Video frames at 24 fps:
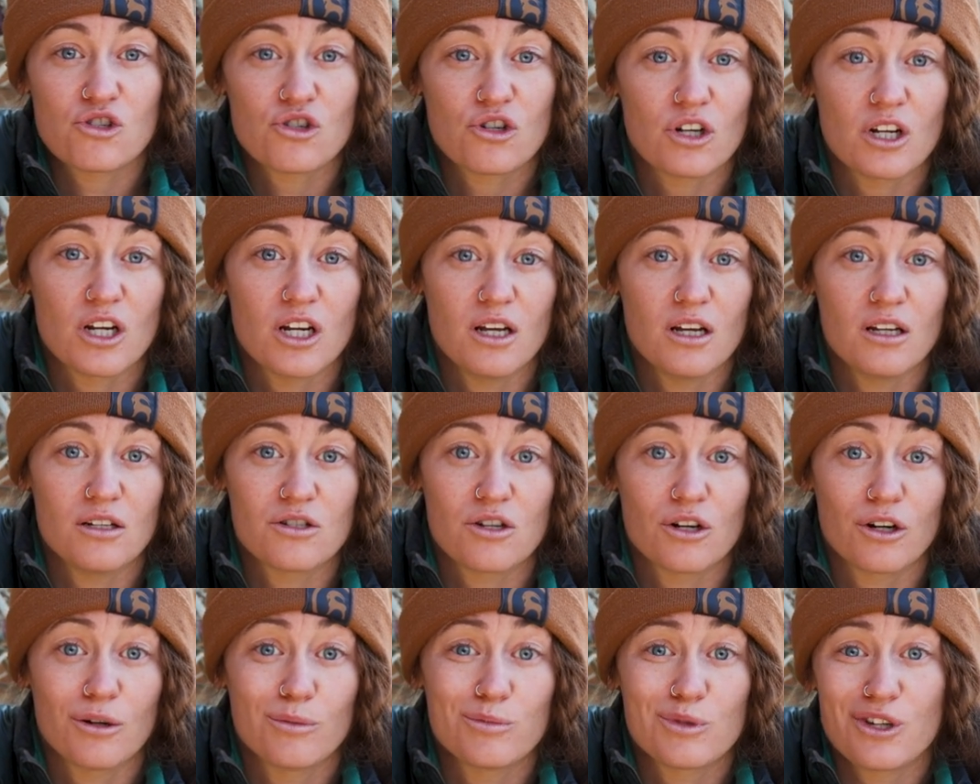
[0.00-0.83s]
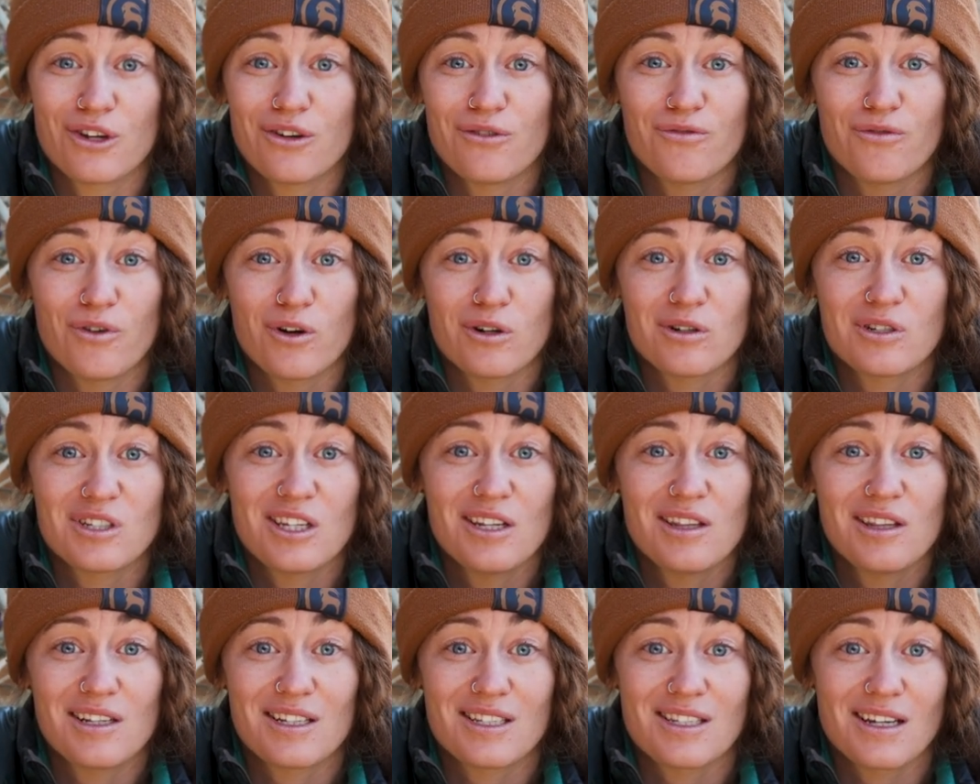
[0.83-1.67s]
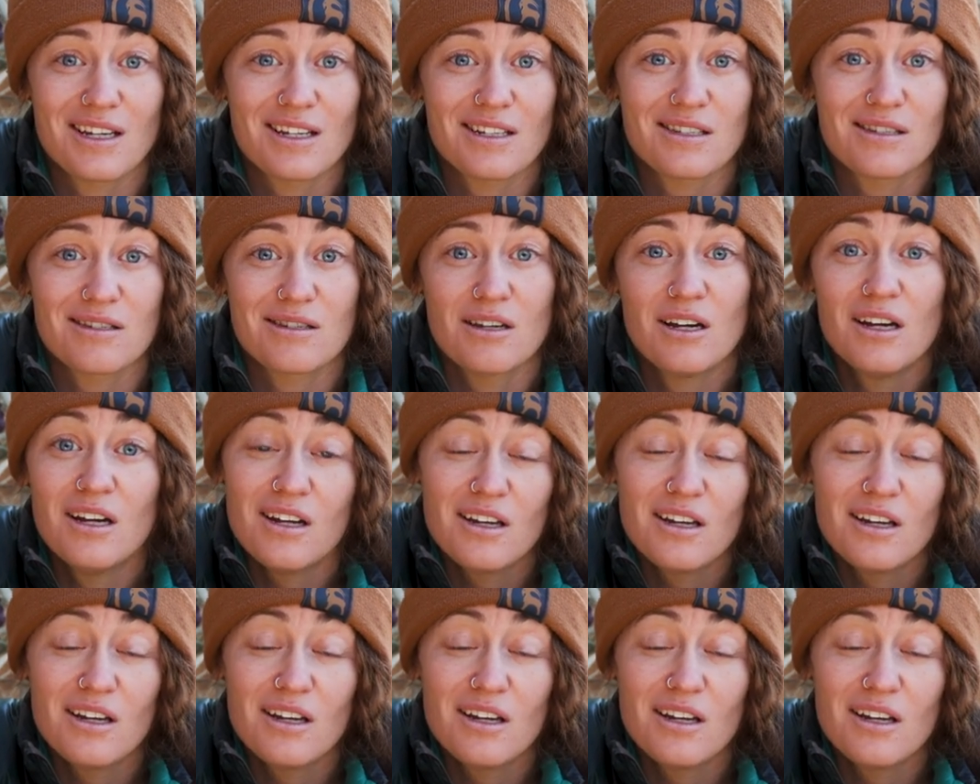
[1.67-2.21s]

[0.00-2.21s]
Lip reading: tree in terms of photosynthesis.